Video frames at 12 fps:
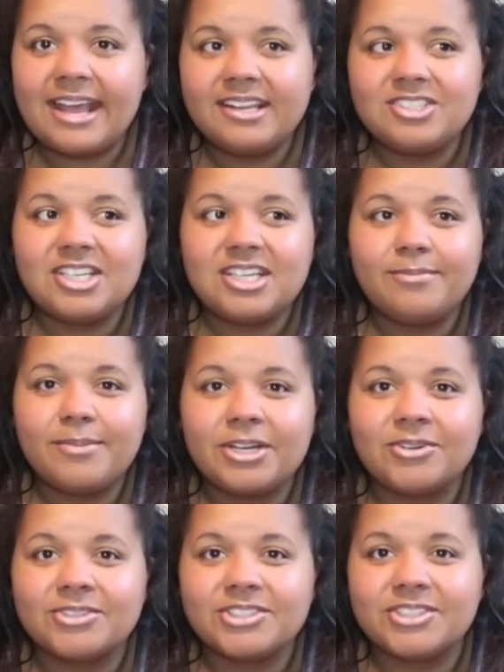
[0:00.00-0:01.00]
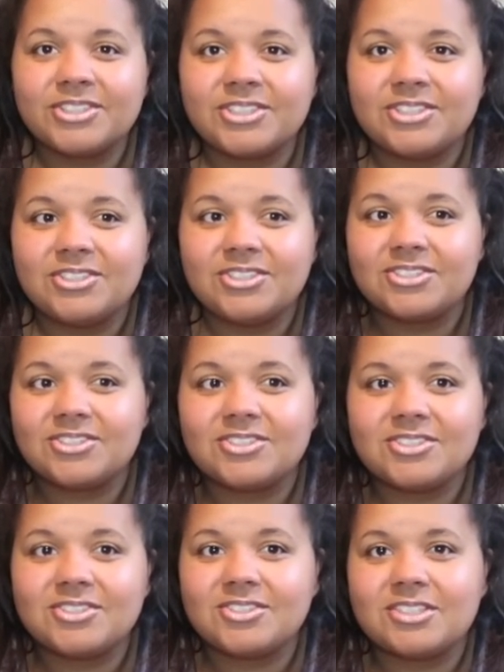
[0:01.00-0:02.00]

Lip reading: energy, but also could just,